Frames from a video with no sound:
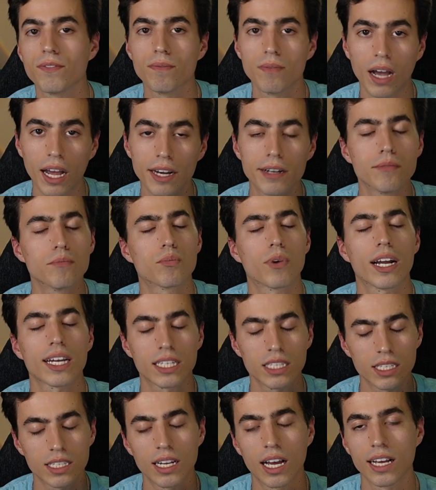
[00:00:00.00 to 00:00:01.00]
I
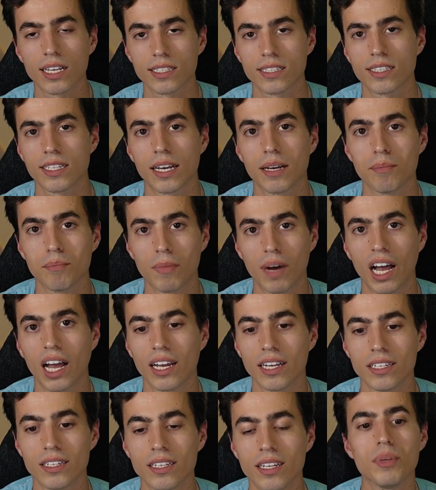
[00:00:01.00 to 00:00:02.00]
recognize that
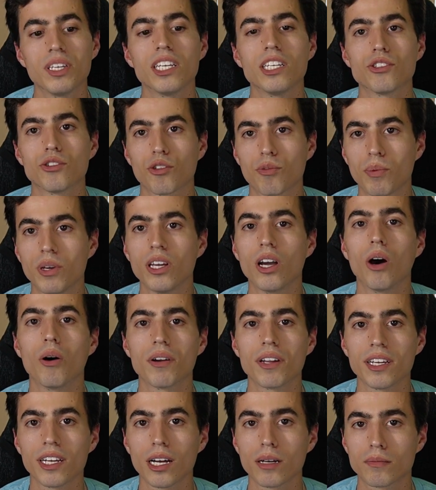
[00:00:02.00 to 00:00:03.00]
mine begins with me
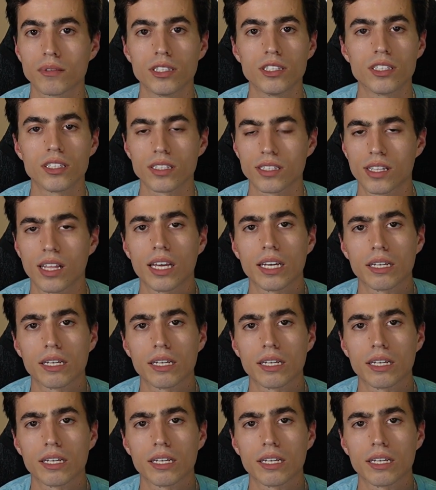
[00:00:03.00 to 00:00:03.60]
owning up to just